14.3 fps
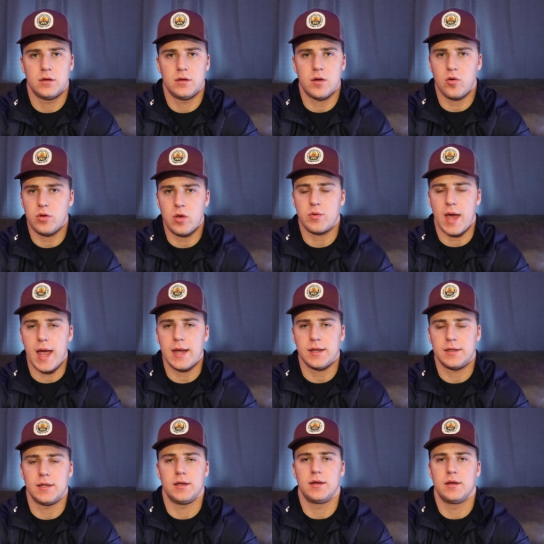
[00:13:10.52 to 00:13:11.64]
No, you
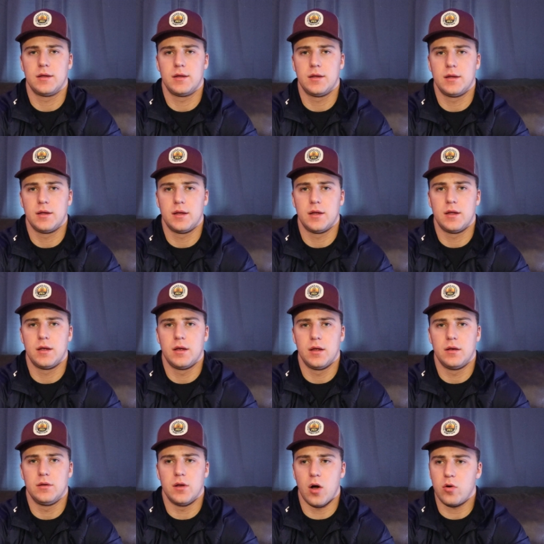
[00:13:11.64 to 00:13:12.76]
can't.
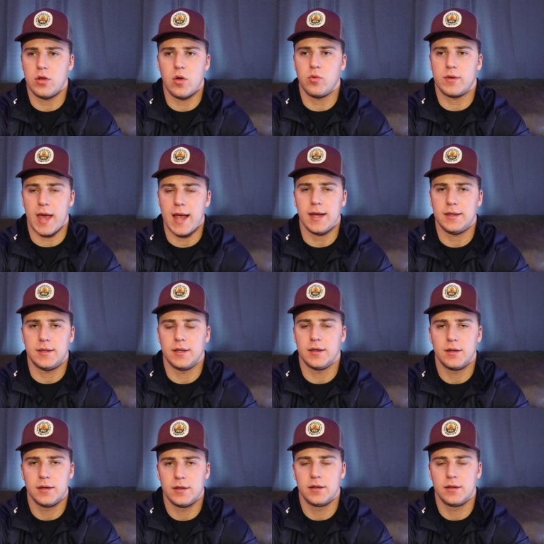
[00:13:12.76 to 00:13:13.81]
No, you can't.